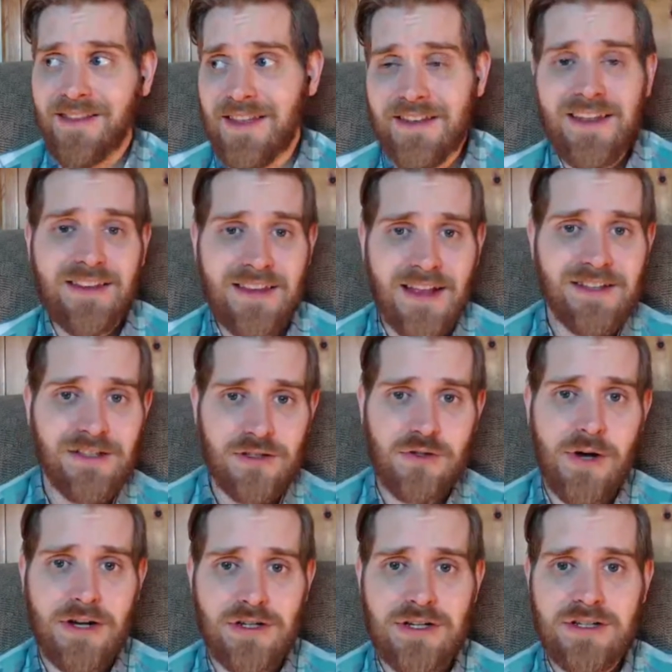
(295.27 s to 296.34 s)
I kind of think that
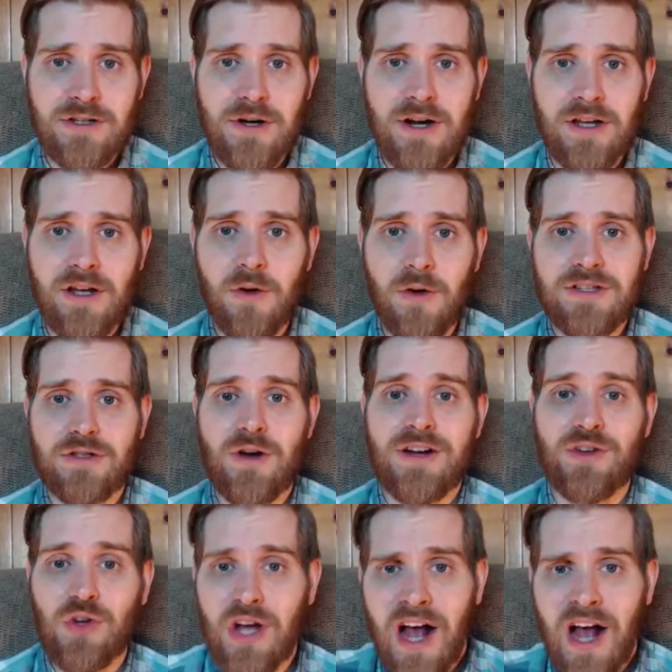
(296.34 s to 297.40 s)
that's the direction he's trying to
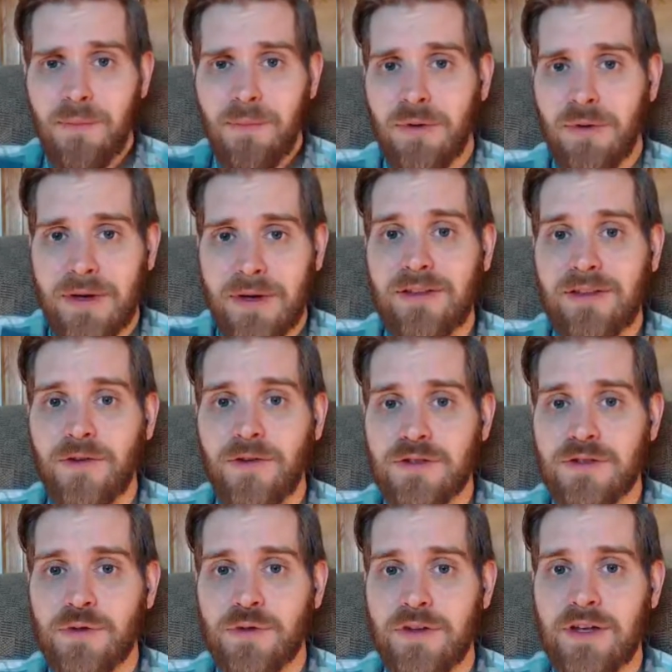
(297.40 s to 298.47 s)
go. He's trying to complement
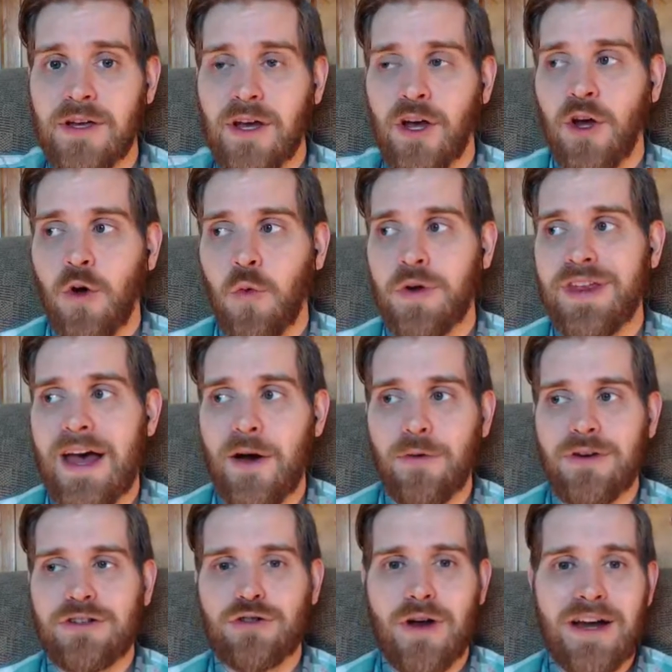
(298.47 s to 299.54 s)
the first movie
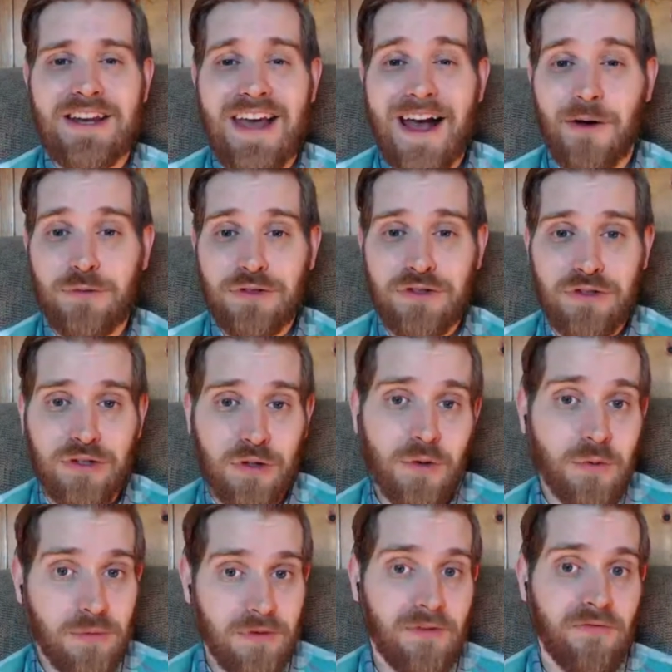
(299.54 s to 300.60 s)
without trying to
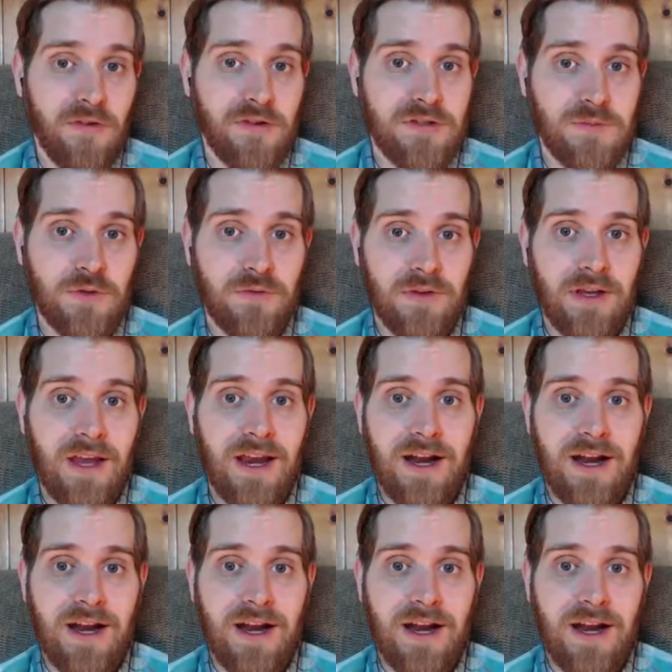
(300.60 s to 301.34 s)
outdo the first movie.